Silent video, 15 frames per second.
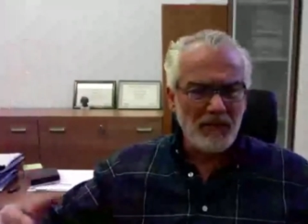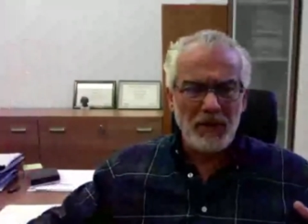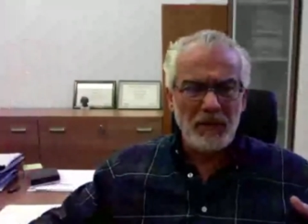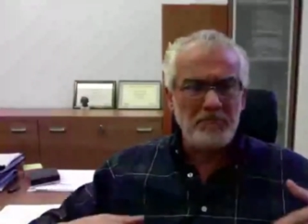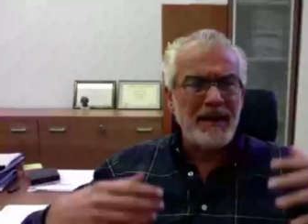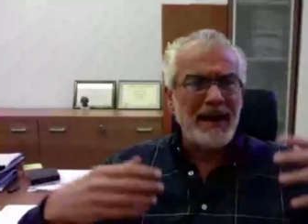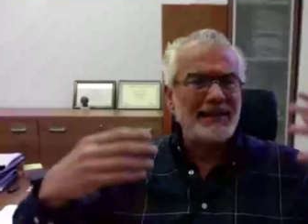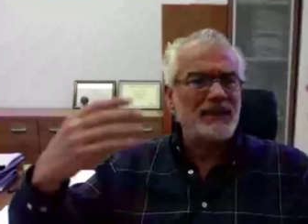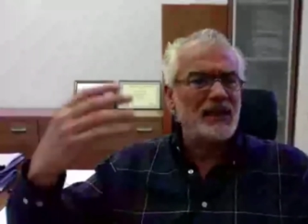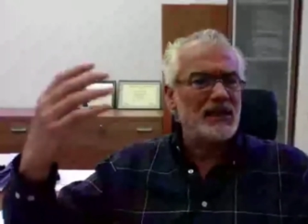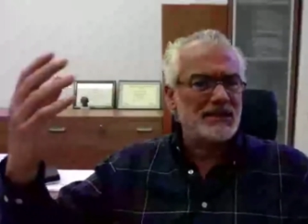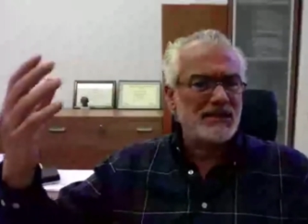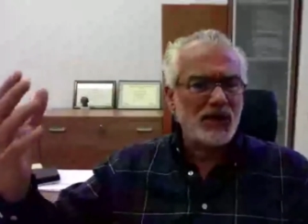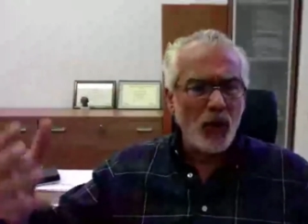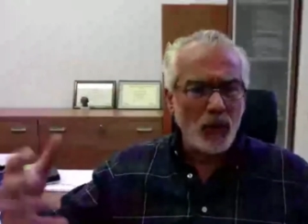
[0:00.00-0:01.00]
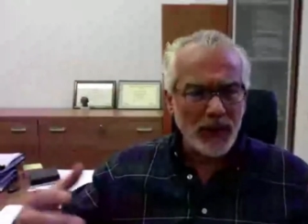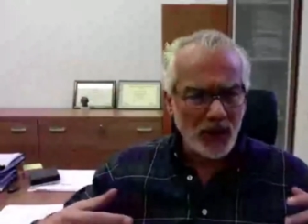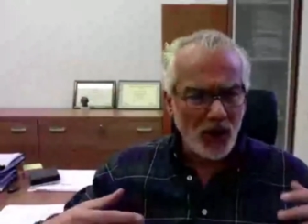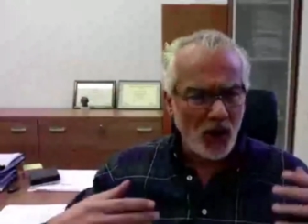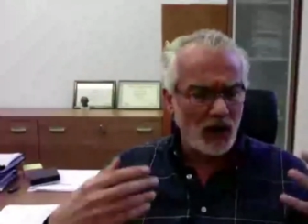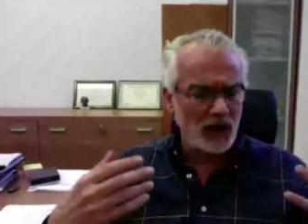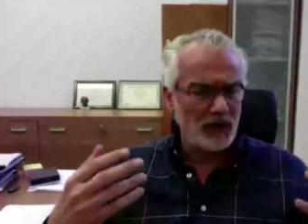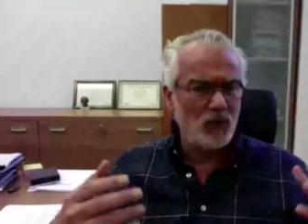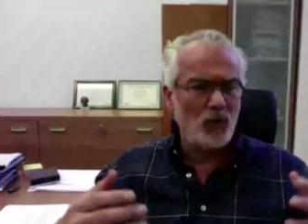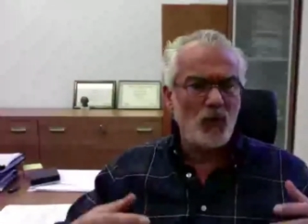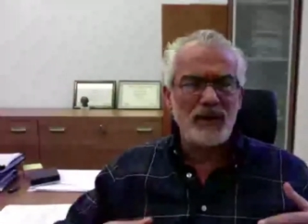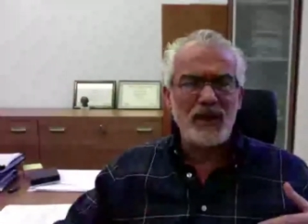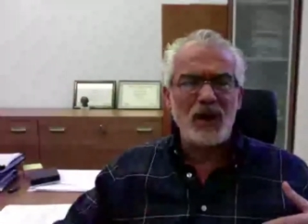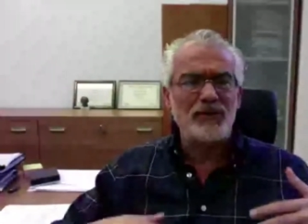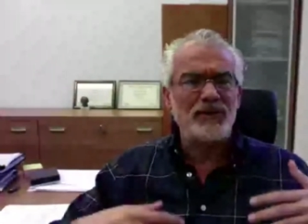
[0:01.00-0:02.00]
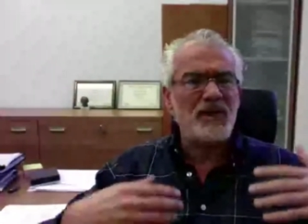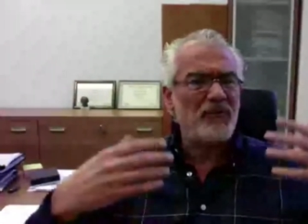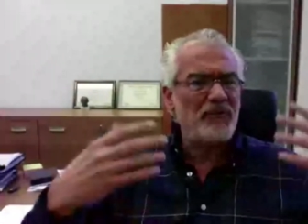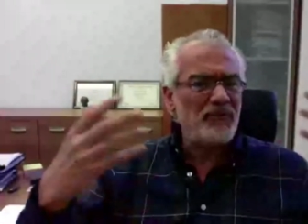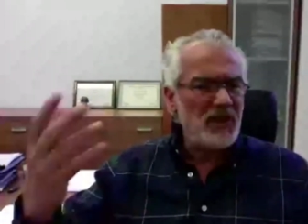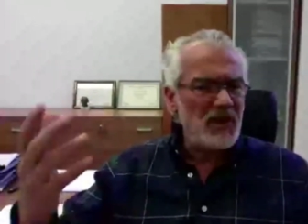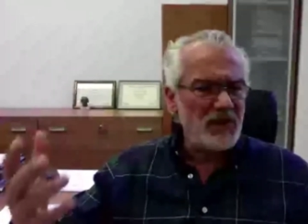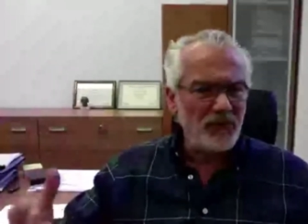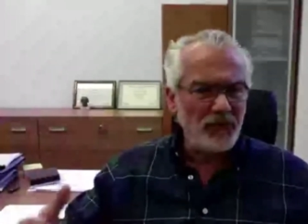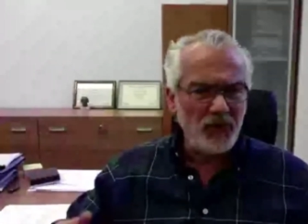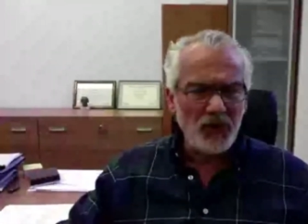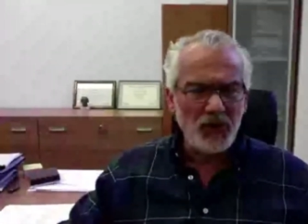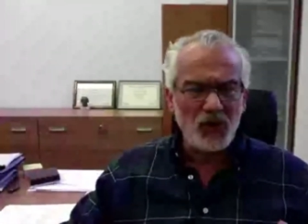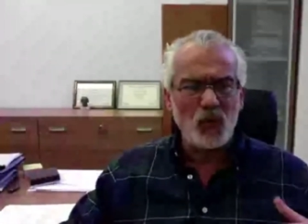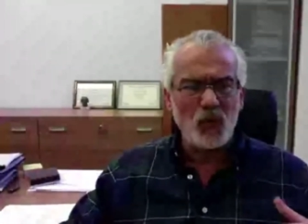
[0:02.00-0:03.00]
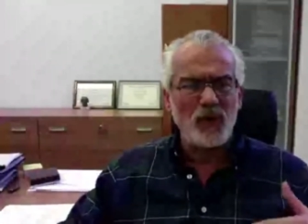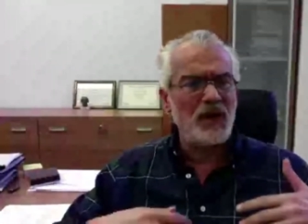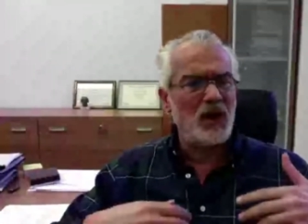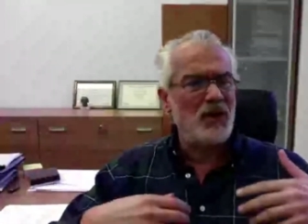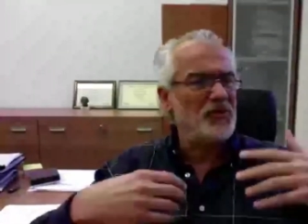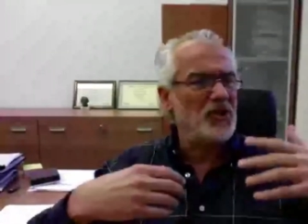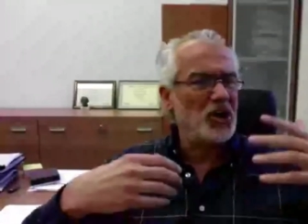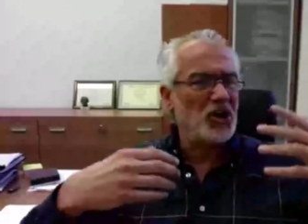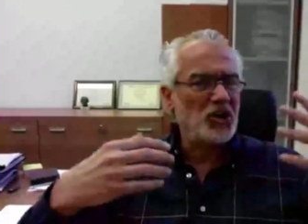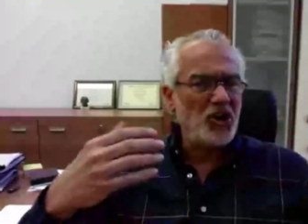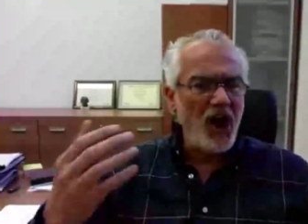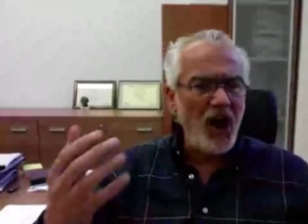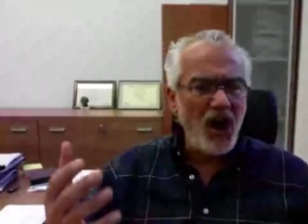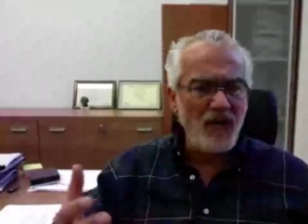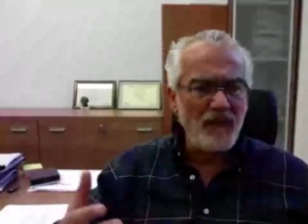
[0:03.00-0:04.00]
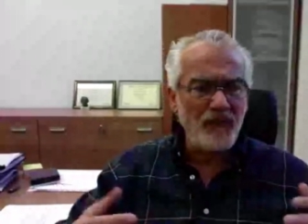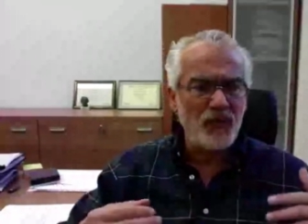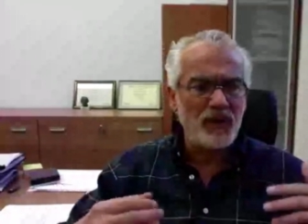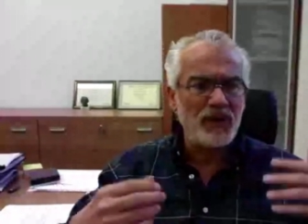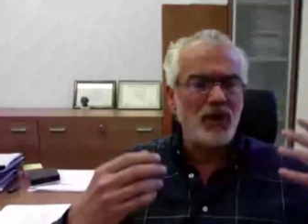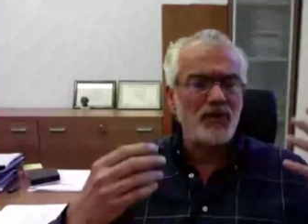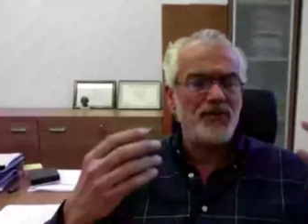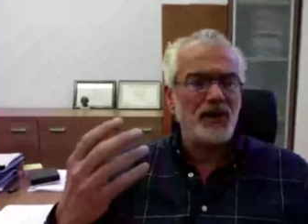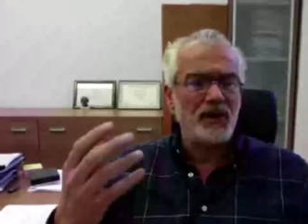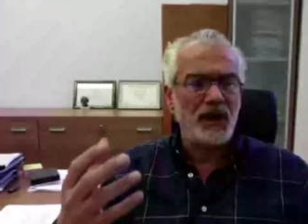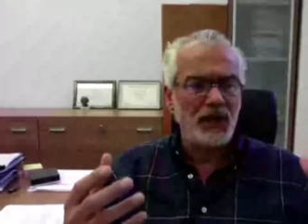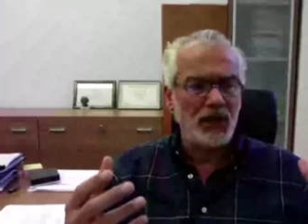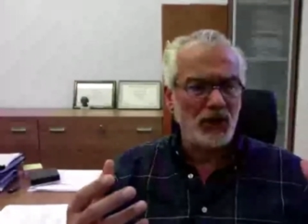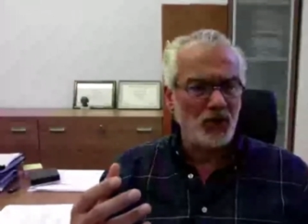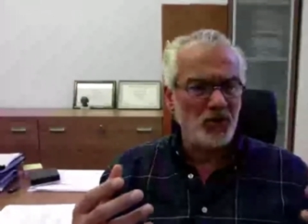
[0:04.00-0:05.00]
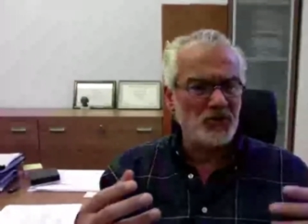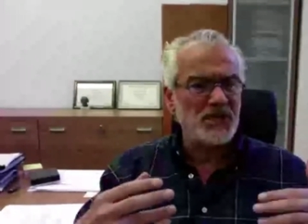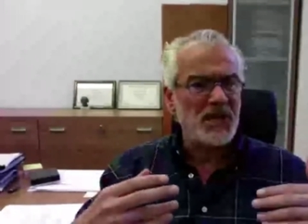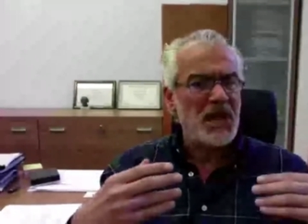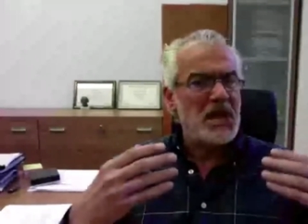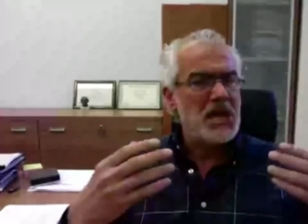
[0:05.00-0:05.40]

battles going on, without the fever, without the cough, without the runny nose,